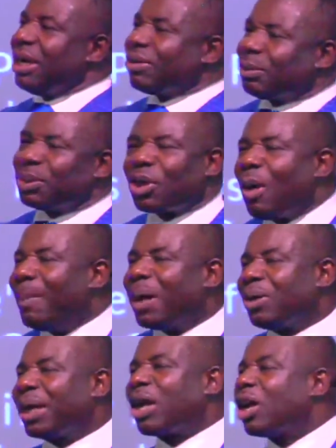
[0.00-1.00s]
Supposed to come back
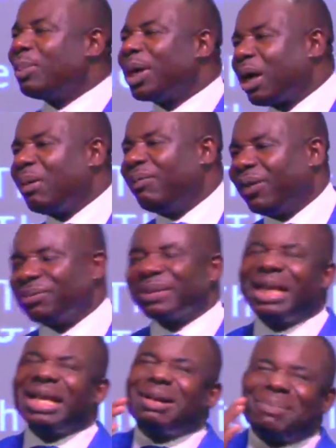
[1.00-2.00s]
on economy comfort.
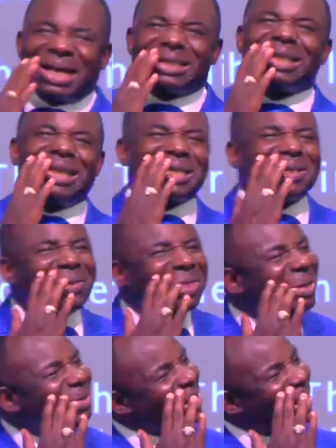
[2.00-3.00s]
But I said, there's
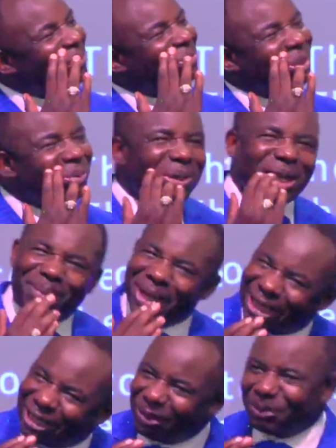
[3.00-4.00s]
nothing comfortable about
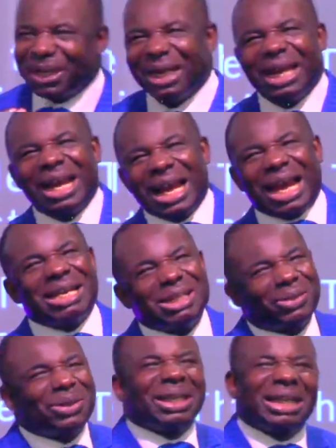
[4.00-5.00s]
economy. You
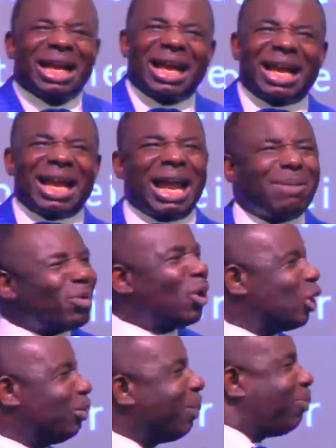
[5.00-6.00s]
know, I'm going
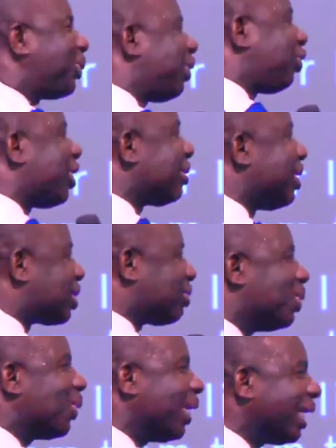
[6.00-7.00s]
to be preaching this
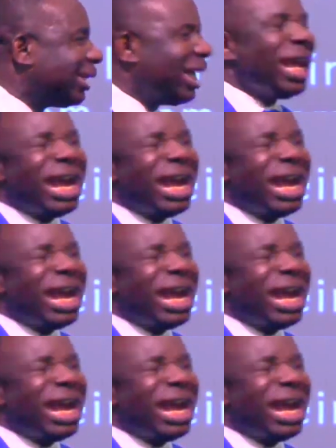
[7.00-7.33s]
morning.